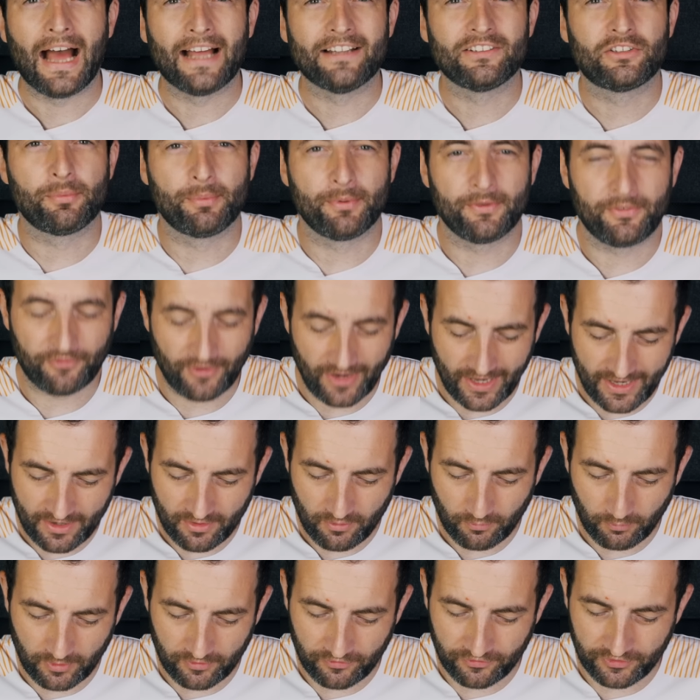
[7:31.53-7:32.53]
And to be
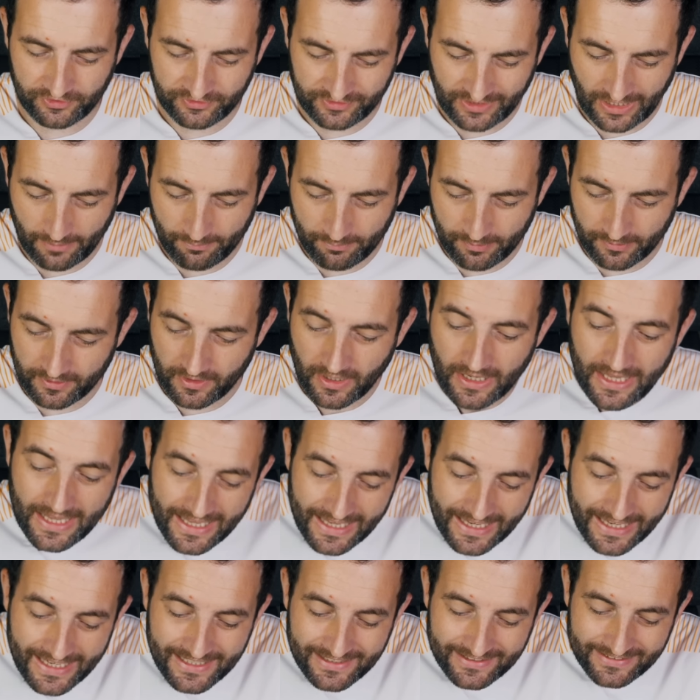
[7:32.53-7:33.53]
fair with Verstappen,
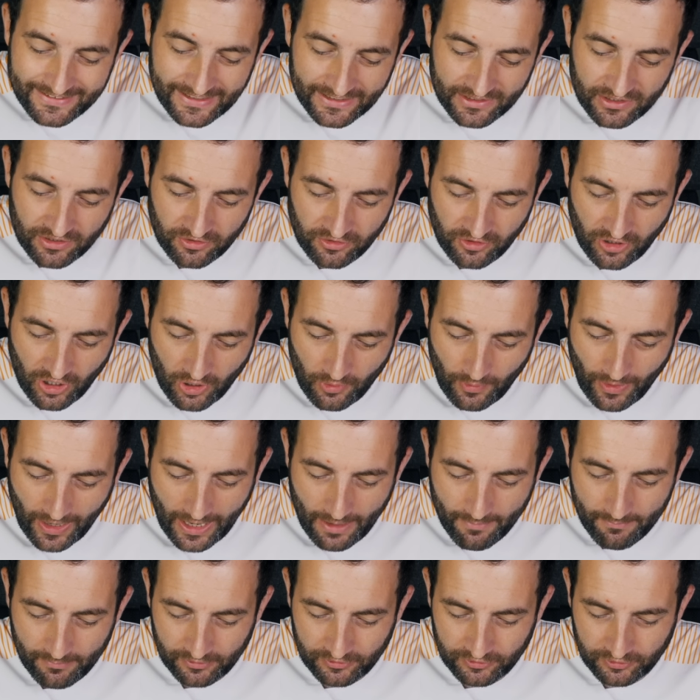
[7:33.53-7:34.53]
he didn't know
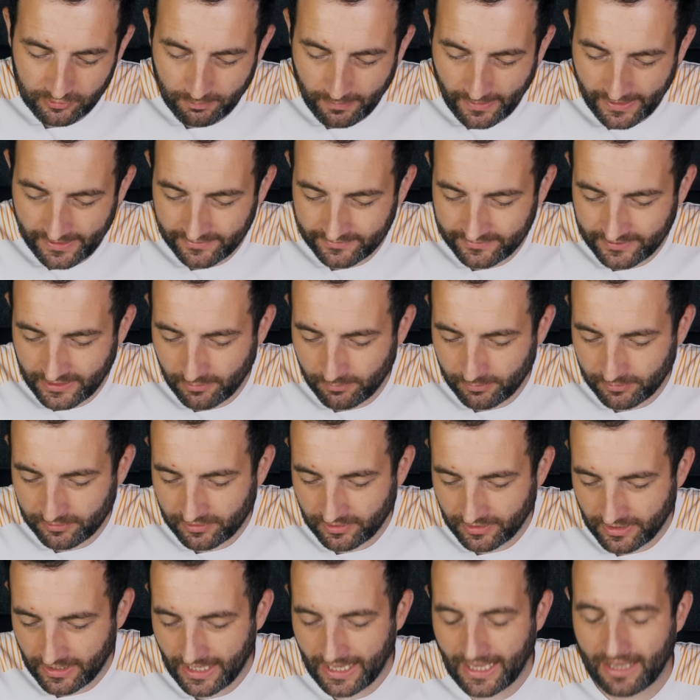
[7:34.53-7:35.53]
how much space he was
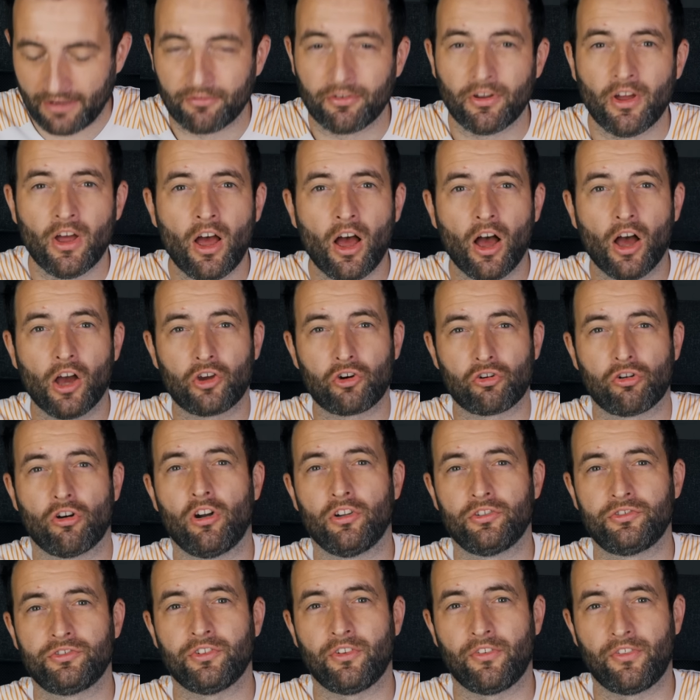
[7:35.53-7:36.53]
going to have
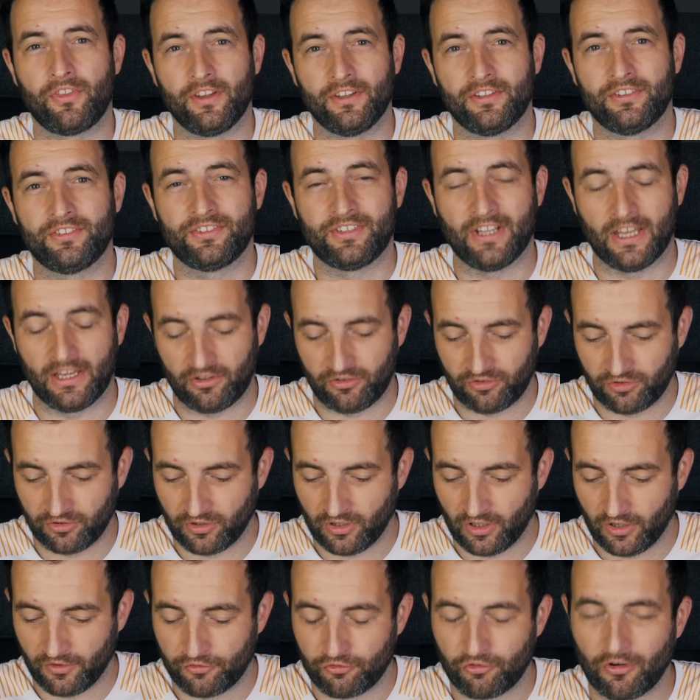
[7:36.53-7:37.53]
across this
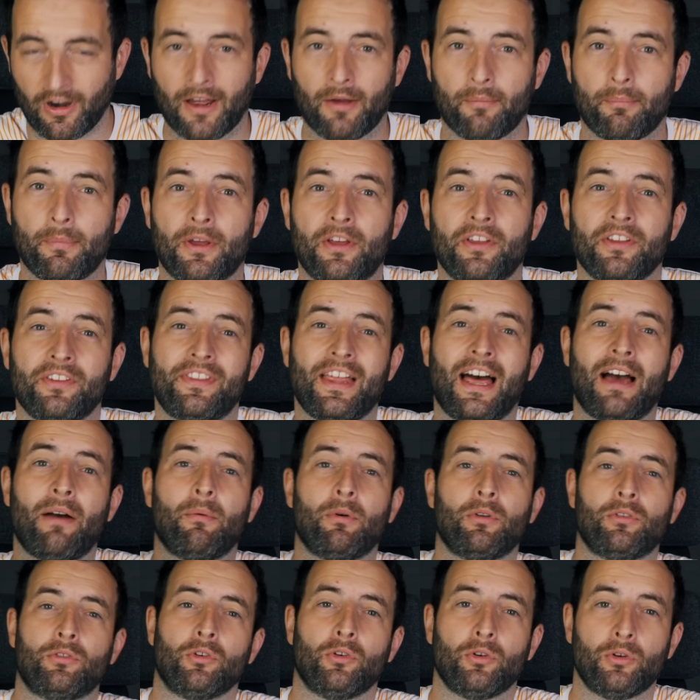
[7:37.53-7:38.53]
section of track because that
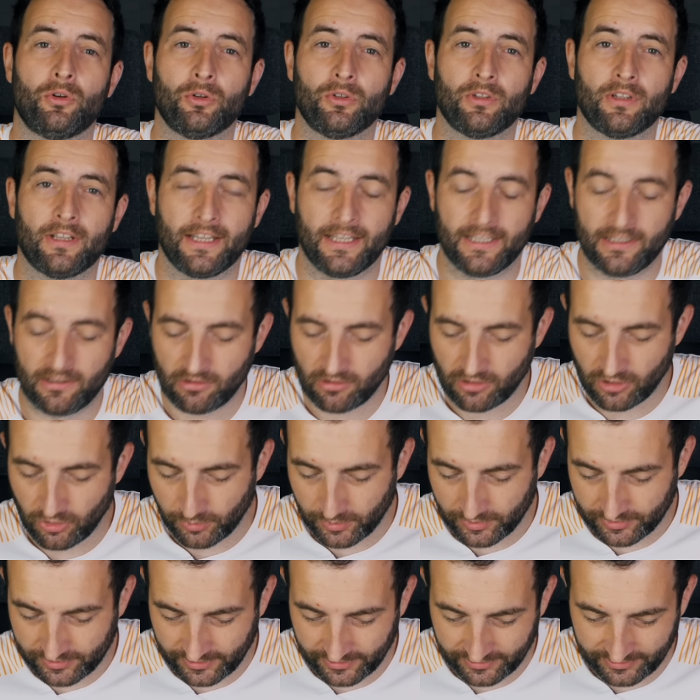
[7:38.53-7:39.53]
was all in
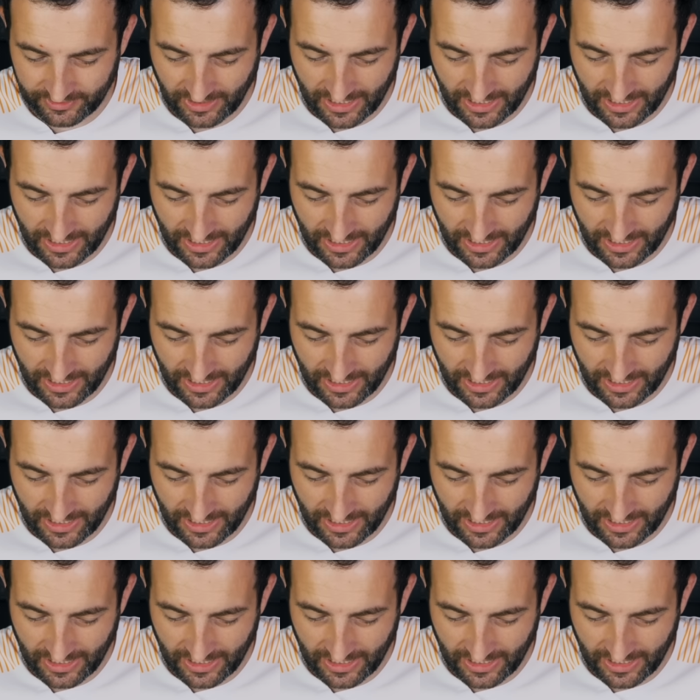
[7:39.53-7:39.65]
Lewis's